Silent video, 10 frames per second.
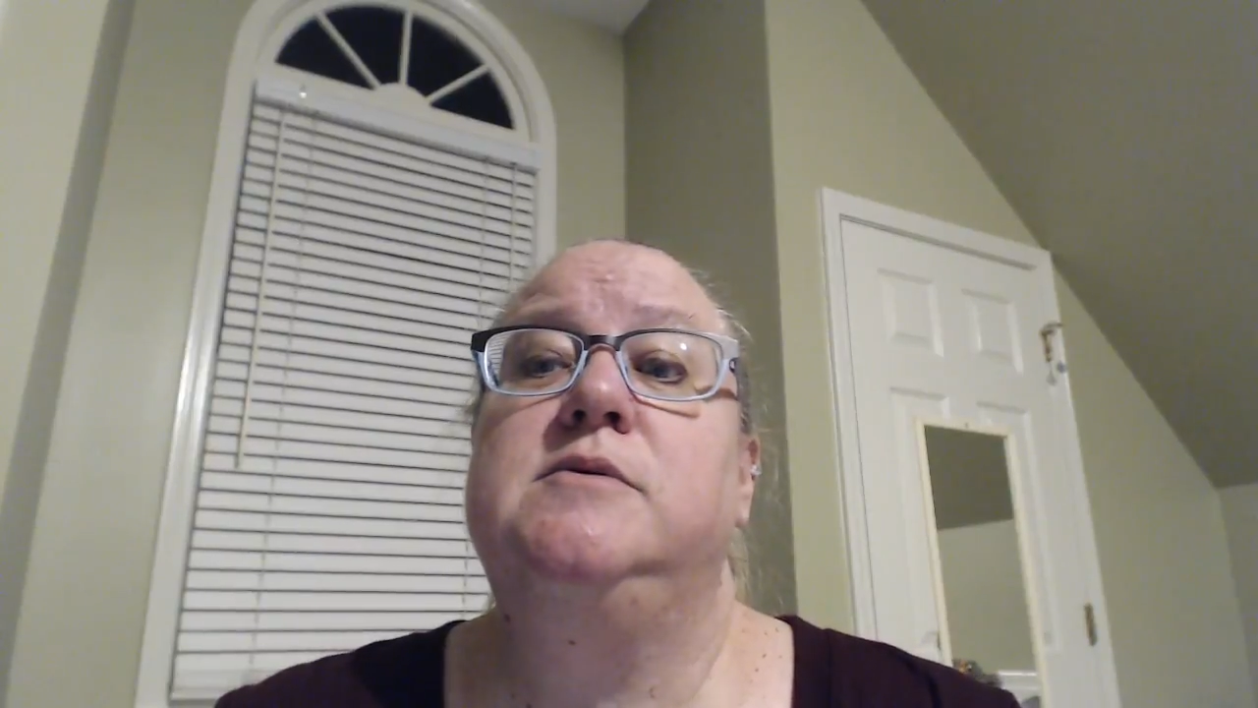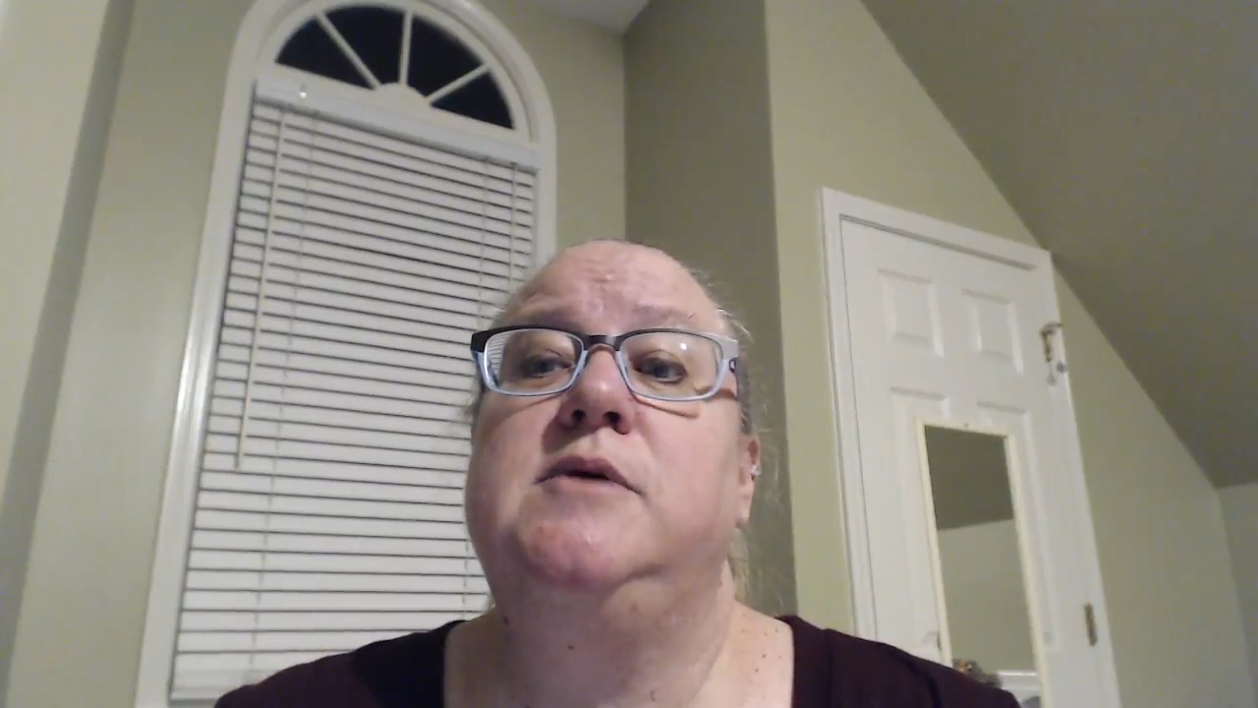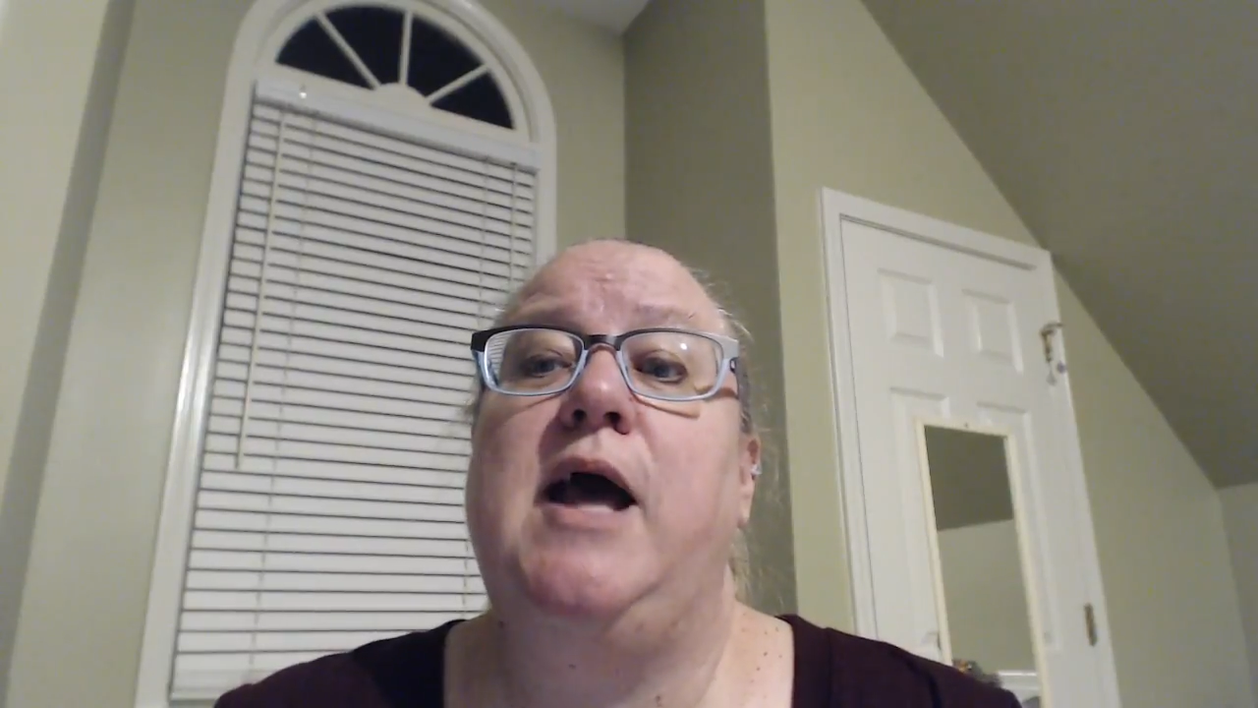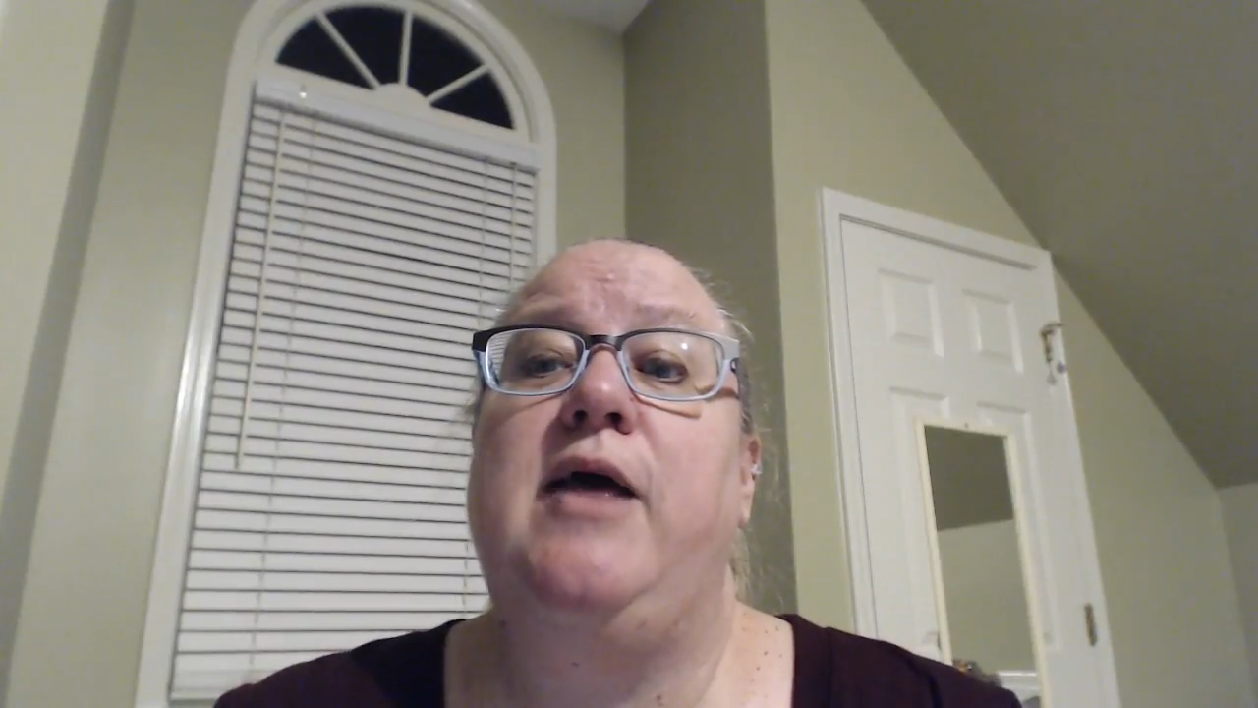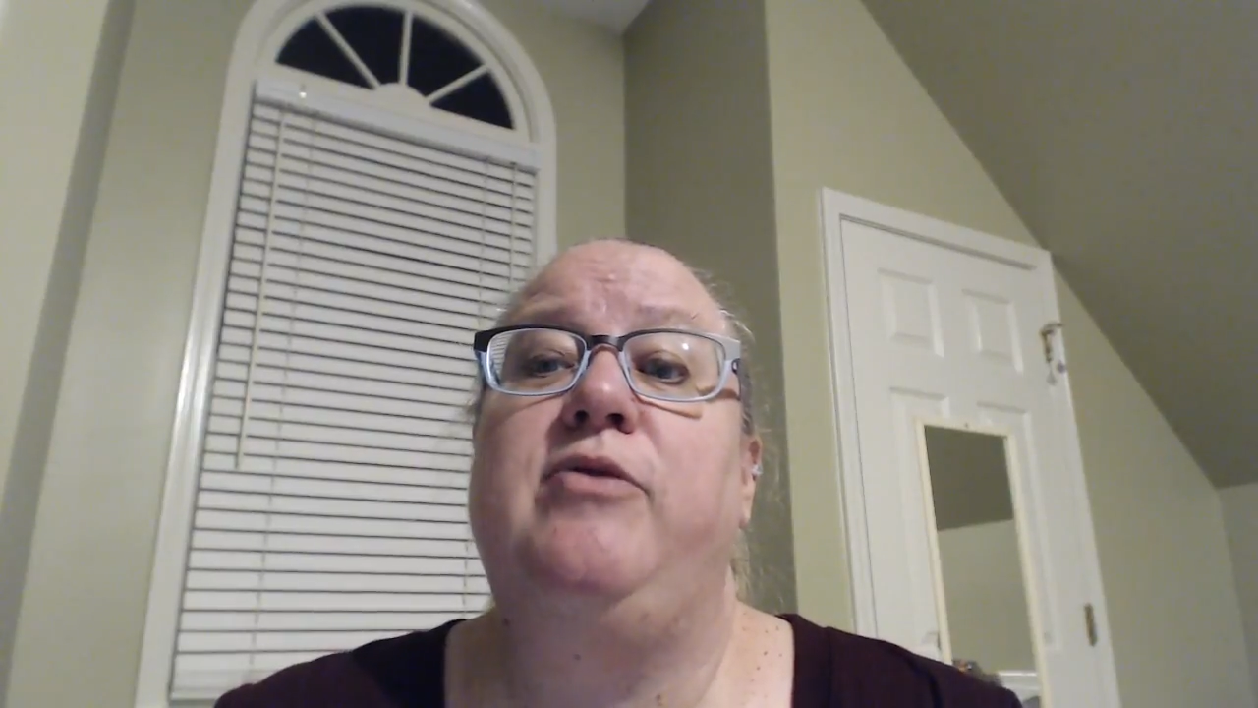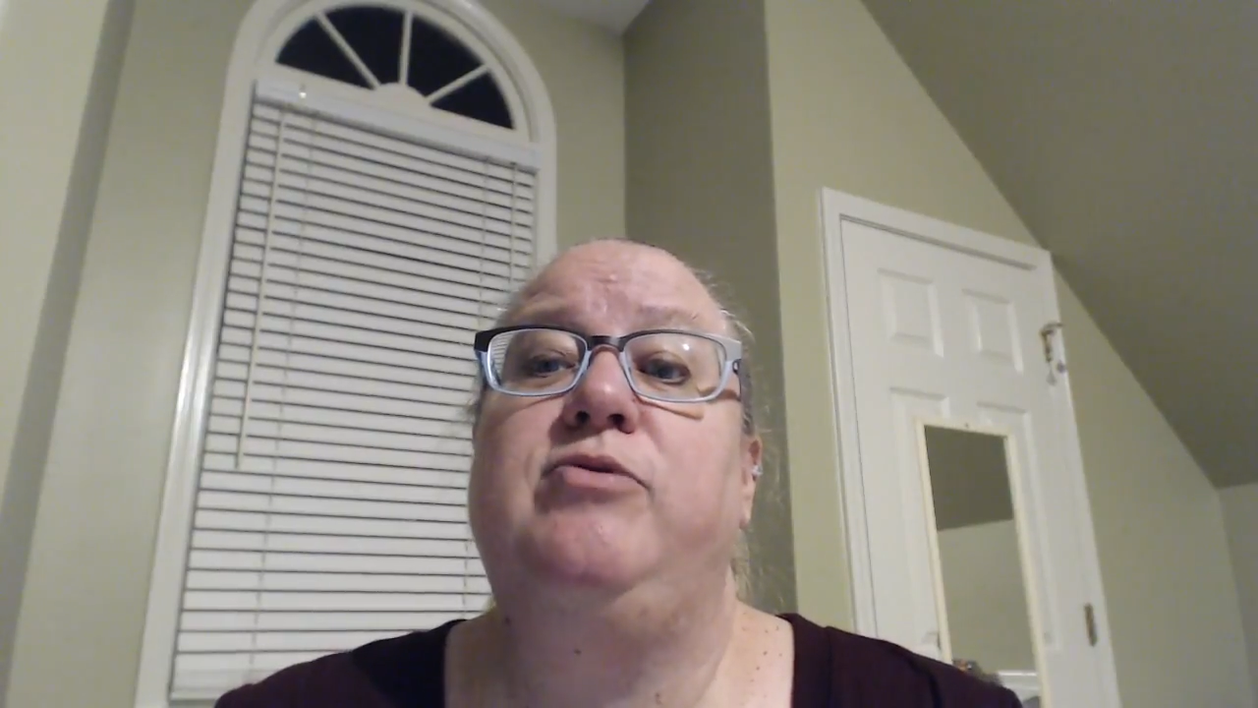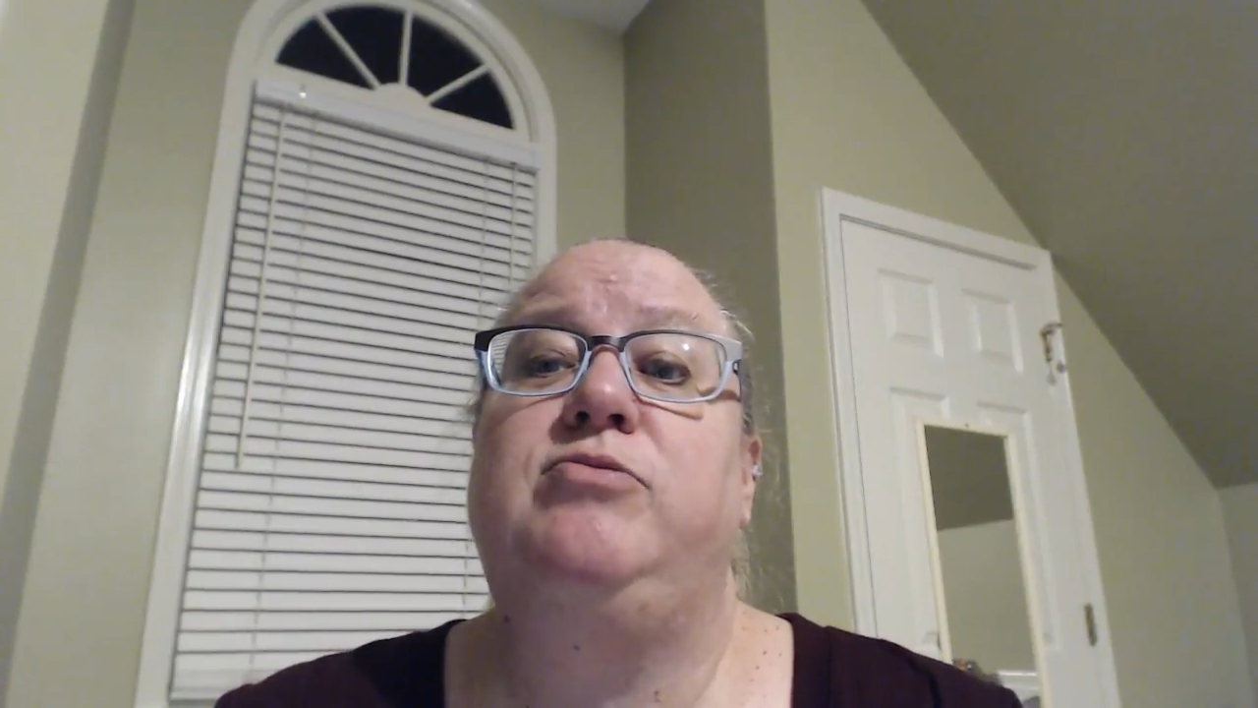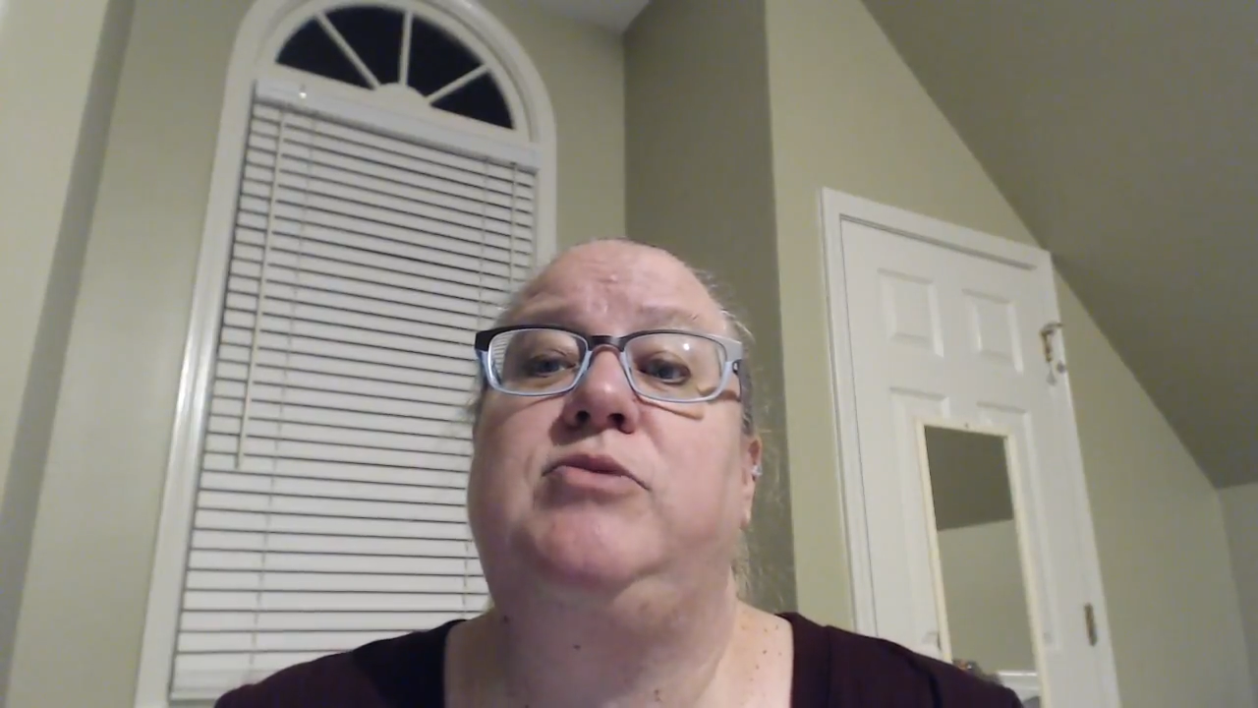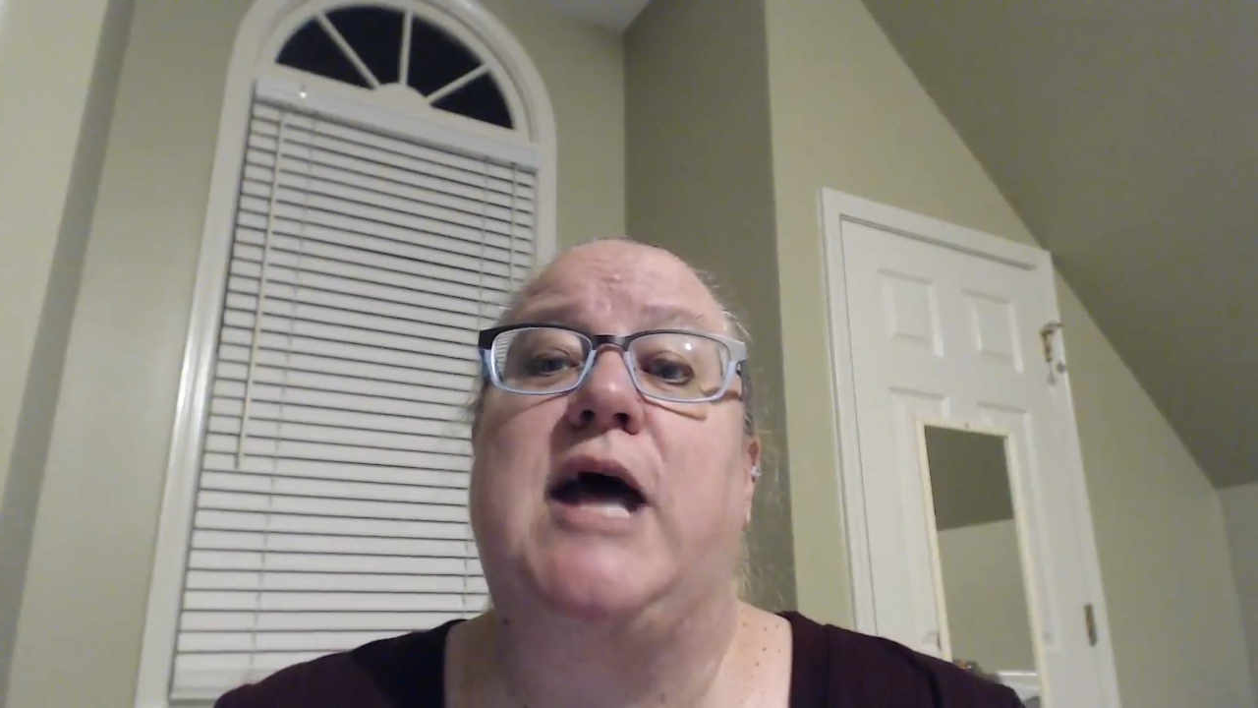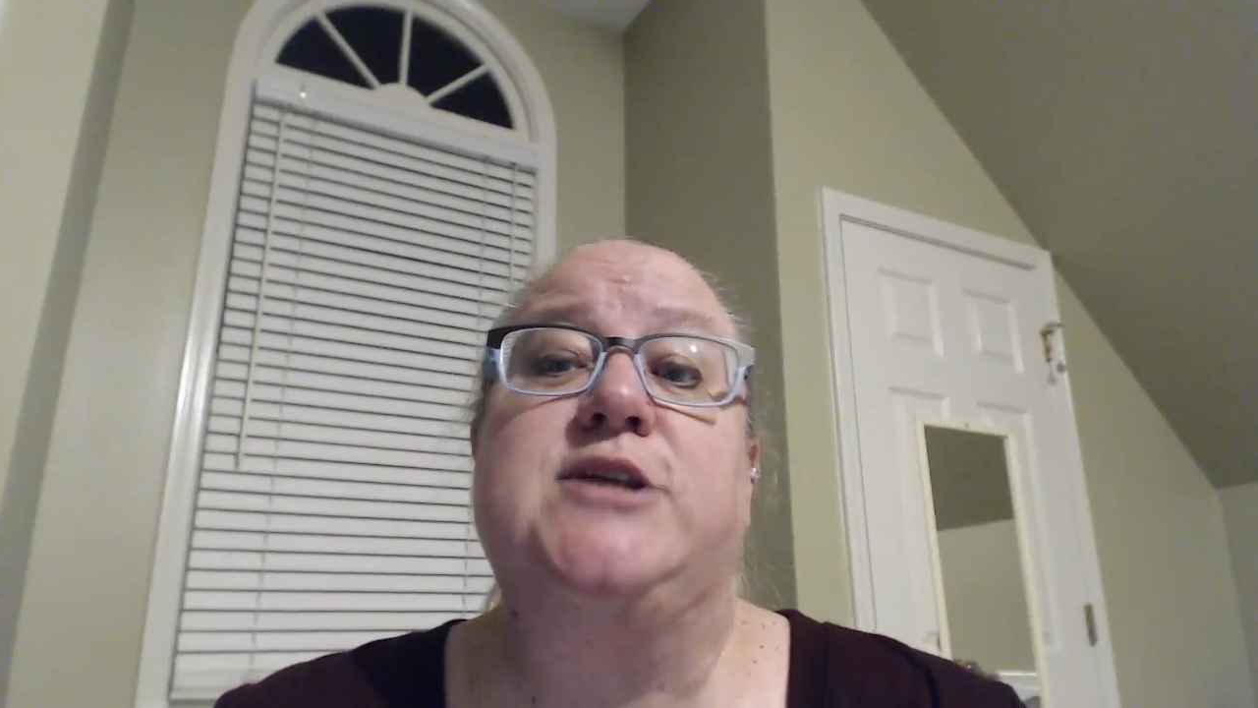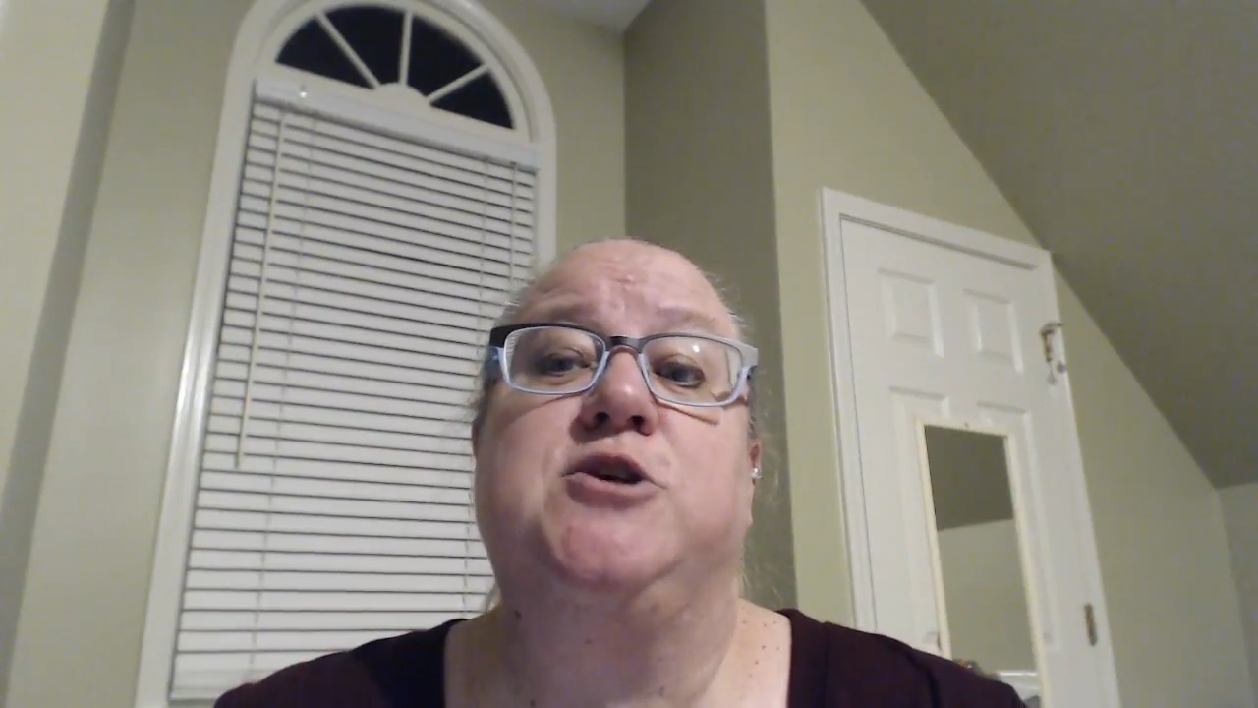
And that's